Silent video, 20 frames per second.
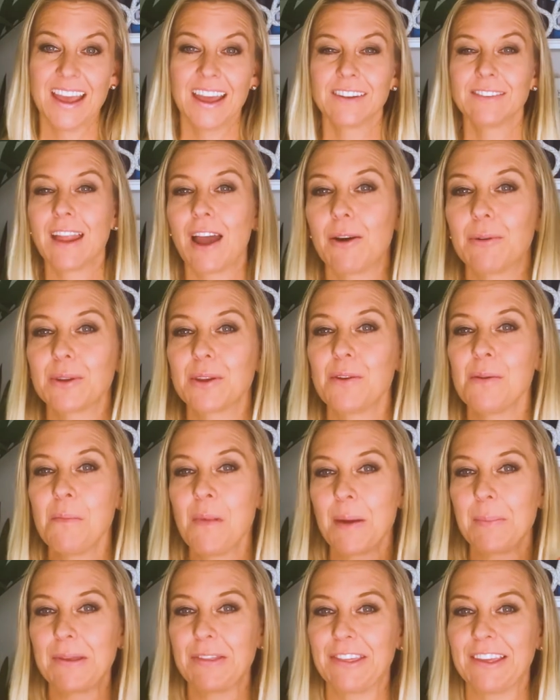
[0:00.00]
Now, you
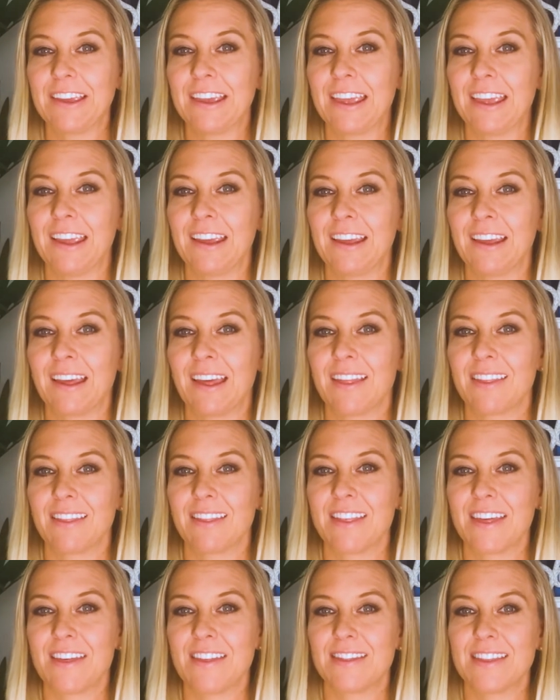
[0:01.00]
might be thinking
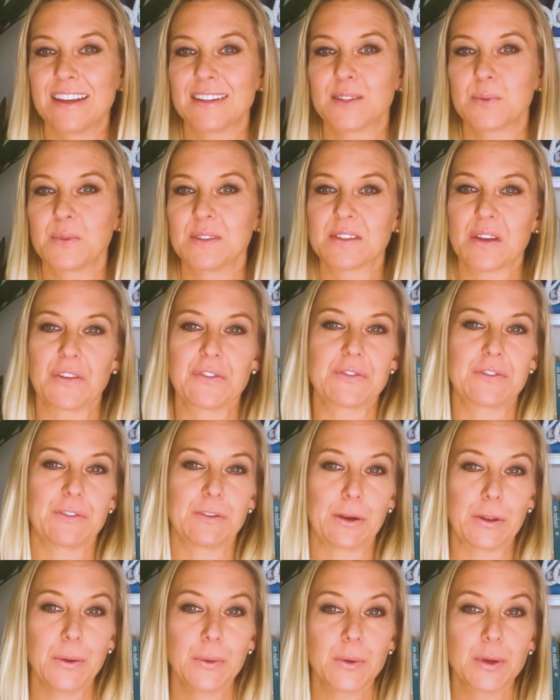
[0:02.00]
that this was a
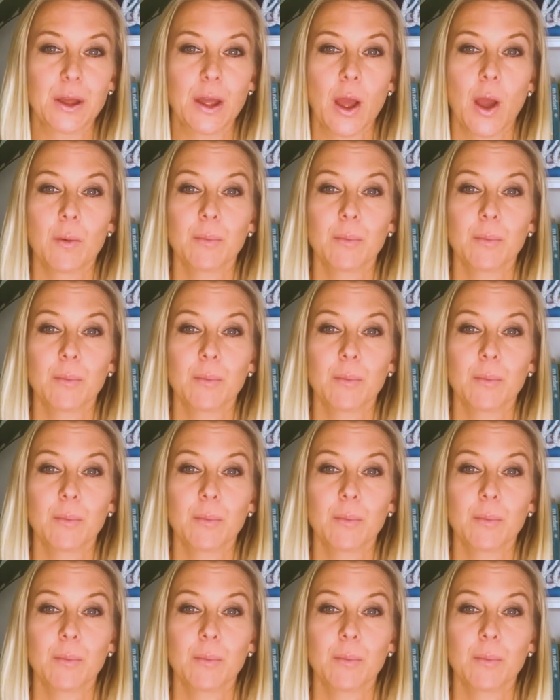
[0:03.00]
fluke,